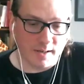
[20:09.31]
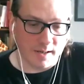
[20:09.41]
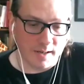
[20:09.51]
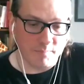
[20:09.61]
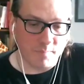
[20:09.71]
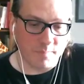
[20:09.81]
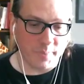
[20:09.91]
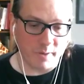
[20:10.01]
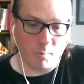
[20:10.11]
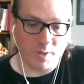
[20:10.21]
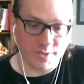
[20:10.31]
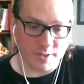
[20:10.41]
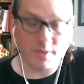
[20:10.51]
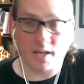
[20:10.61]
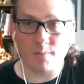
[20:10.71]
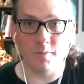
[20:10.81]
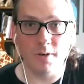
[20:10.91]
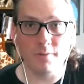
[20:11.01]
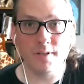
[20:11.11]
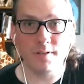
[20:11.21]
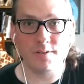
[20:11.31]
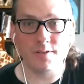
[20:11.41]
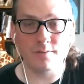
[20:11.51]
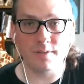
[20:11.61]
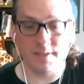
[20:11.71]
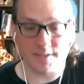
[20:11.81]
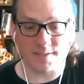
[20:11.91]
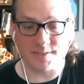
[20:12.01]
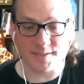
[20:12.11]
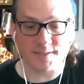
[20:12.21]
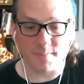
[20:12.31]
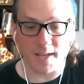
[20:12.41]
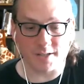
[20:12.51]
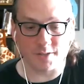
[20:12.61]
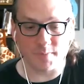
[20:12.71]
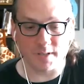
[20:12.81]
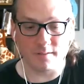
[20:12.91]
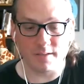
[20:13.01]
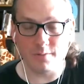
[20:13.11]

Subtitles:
But once you got promoted to at least assistant management,